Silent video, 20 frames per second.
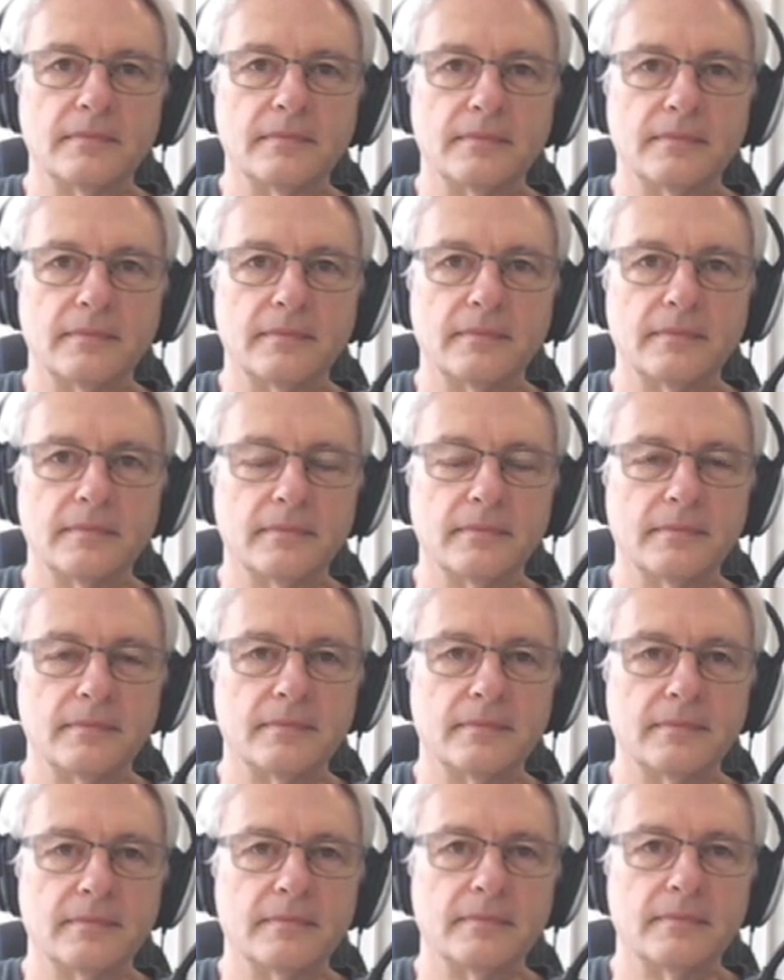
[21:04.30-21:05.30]

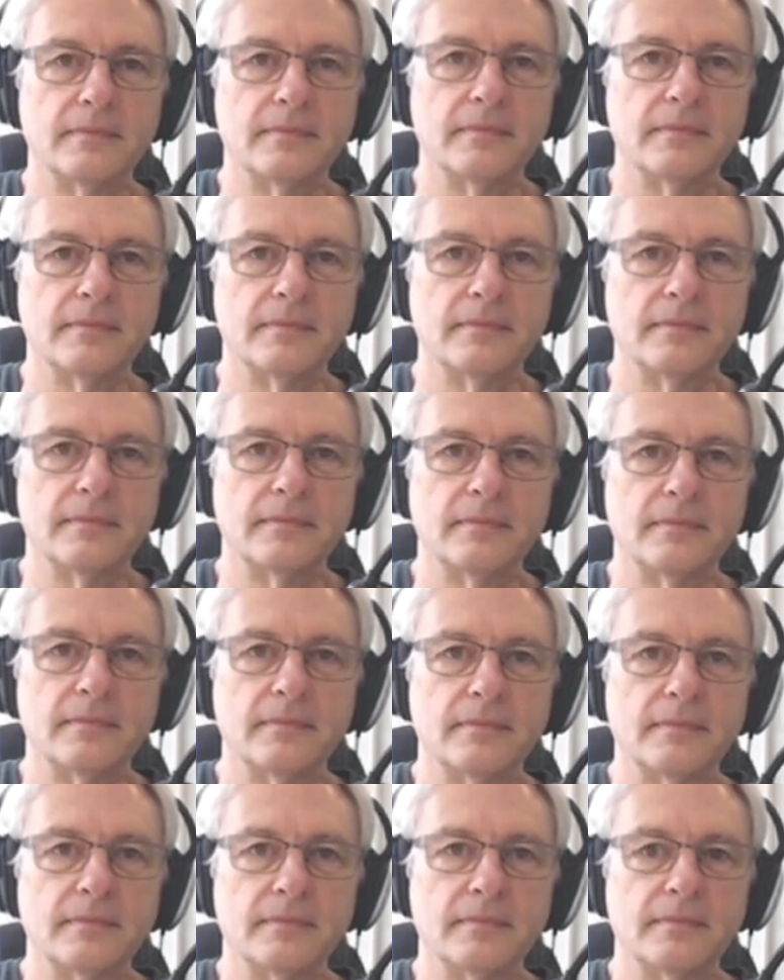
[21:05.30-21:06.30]

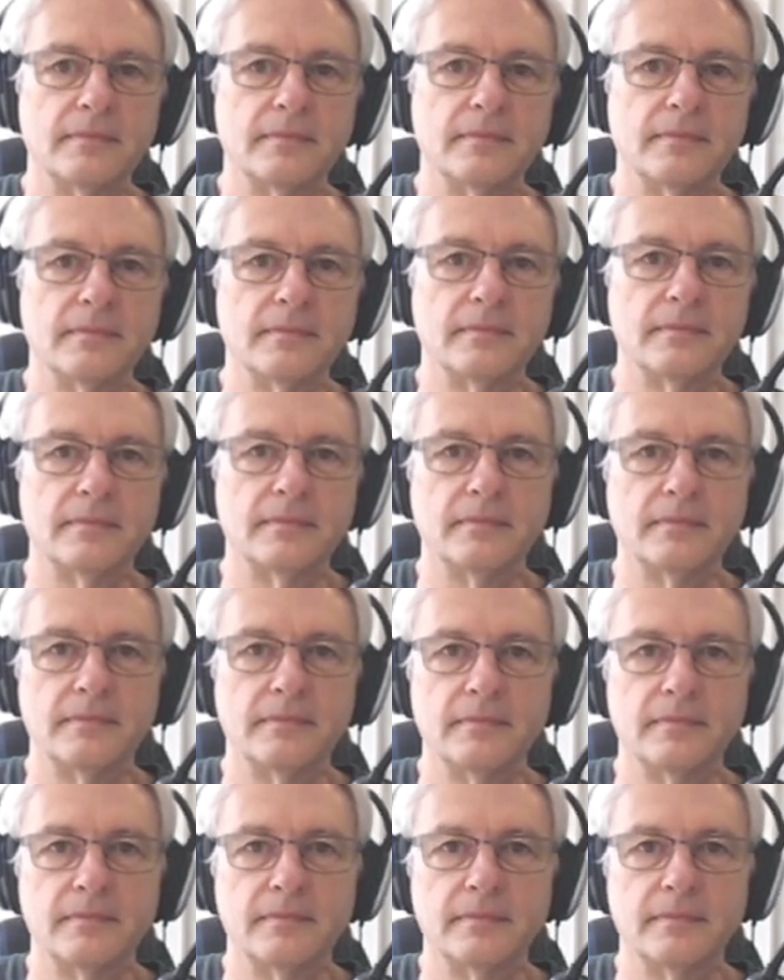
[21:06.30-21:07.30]

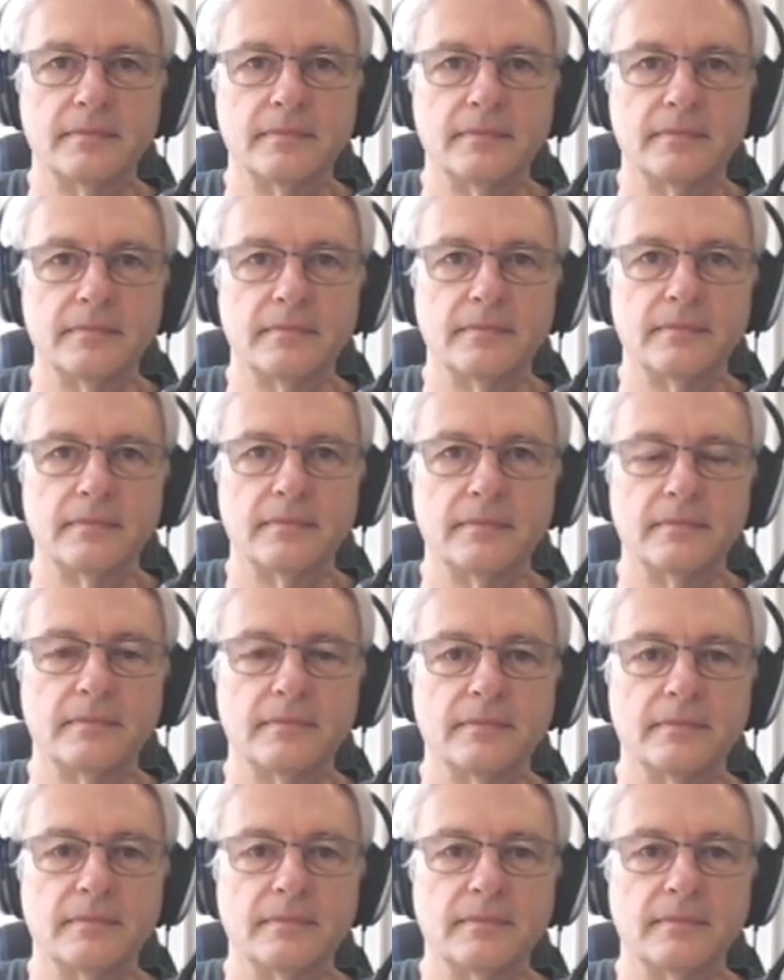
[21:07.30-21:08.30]

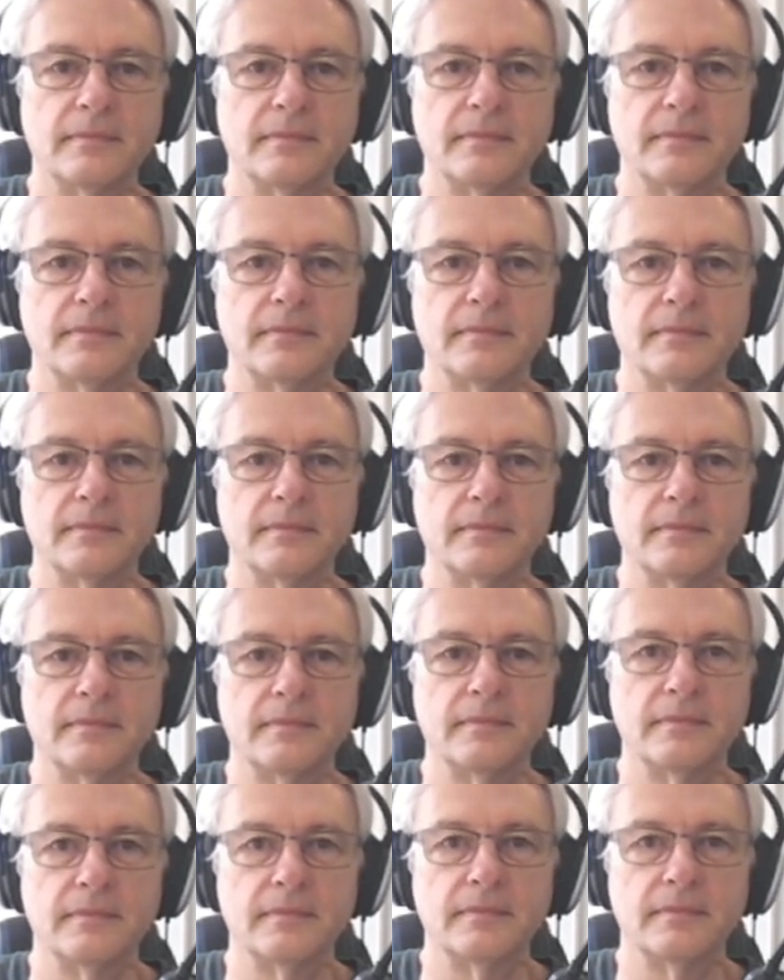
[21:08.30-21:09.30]

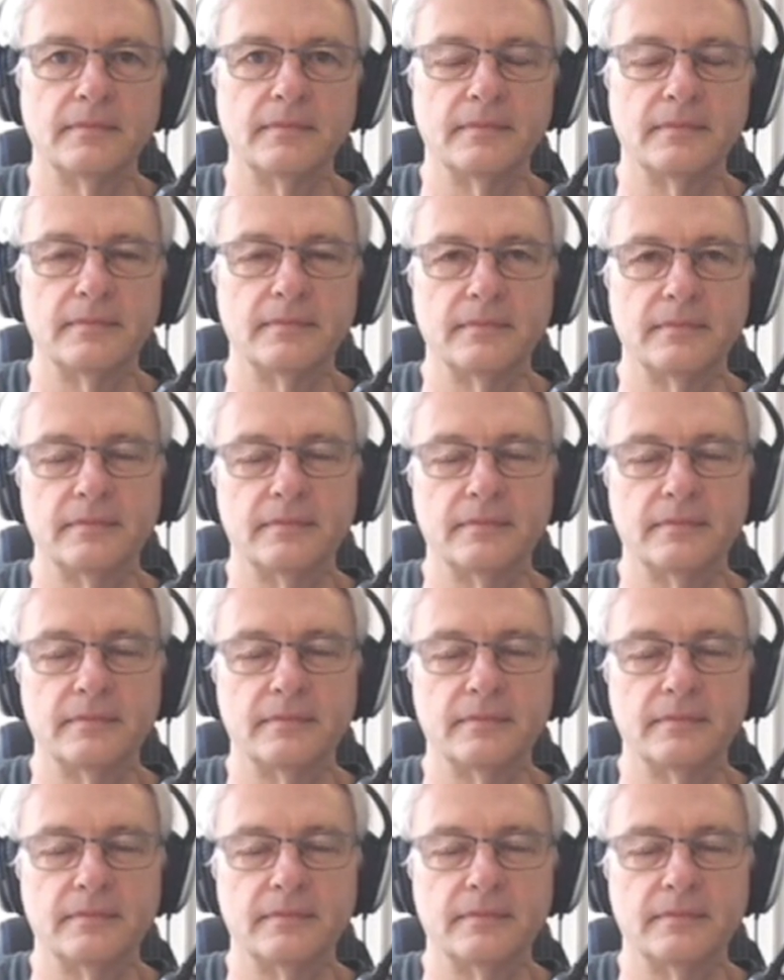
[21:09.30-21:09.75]
The person shown says nothing.